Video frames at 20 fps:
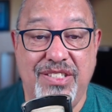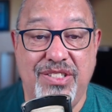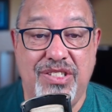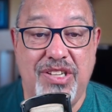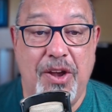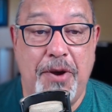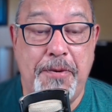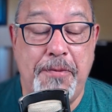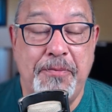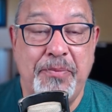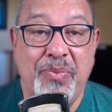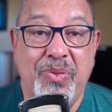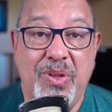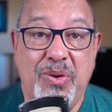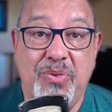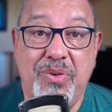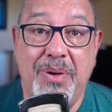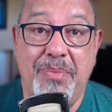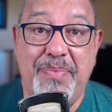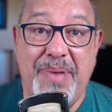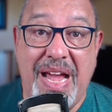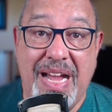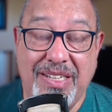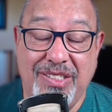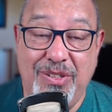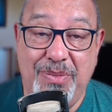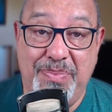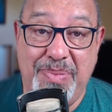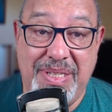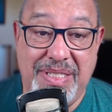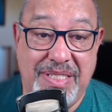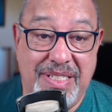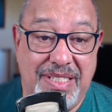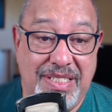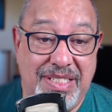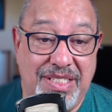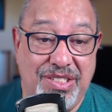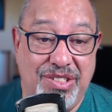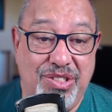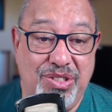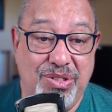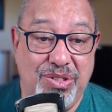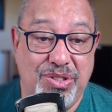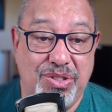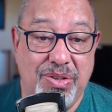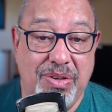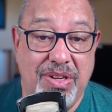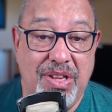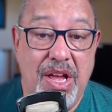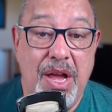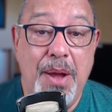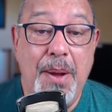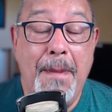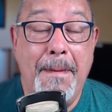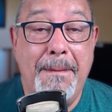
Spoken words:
So we're back to business as usual.